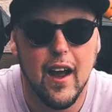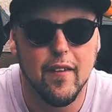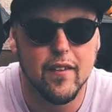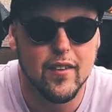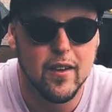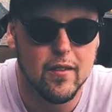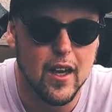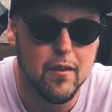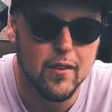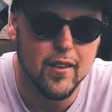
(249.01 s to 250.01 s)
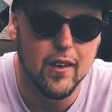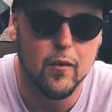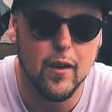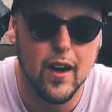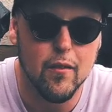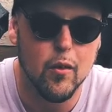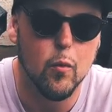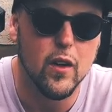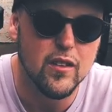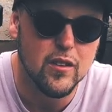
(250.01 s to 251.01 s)
at the same time, it's like, whatever,
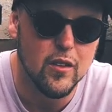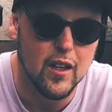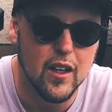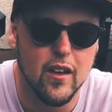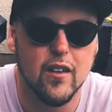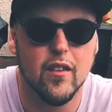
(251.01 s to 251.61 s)
what's two days?